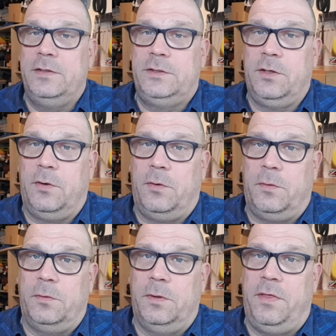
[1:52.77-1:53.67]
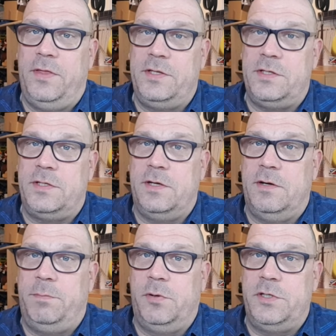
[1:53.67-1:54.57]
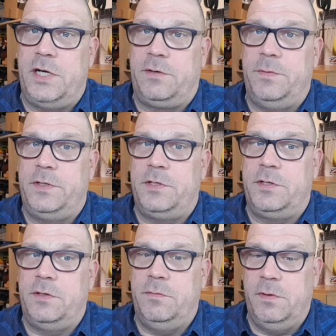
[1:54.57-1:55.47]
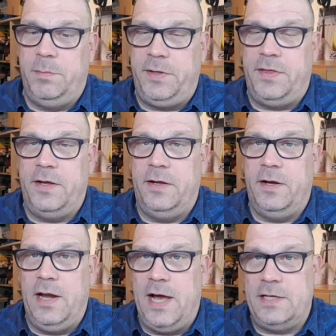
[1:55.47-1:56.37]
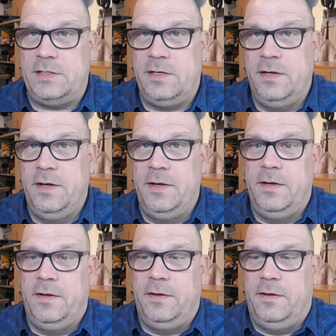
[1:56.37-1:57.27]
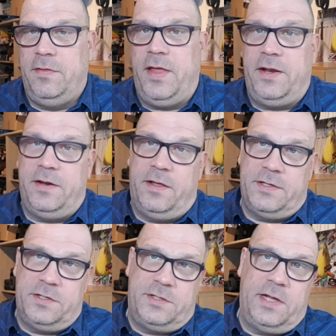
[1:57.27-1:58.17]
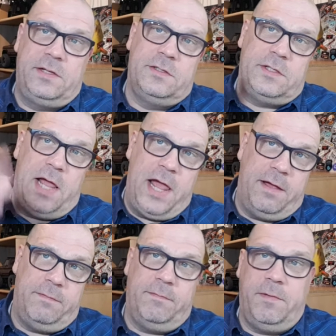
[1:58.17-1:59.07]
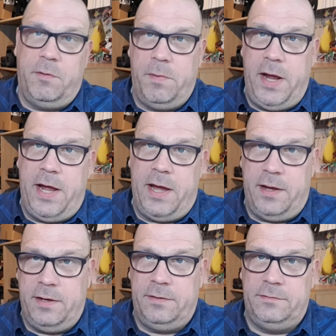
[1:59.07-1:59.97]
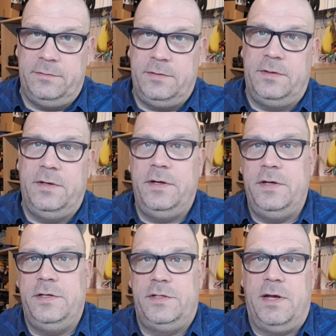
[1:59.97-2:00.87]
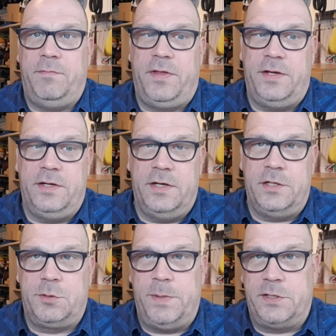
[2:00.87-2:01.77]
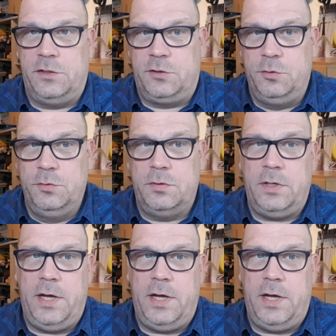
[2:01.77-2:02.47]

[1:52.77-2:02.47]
So this is a project which will be the last. Then the second where is something uh, special too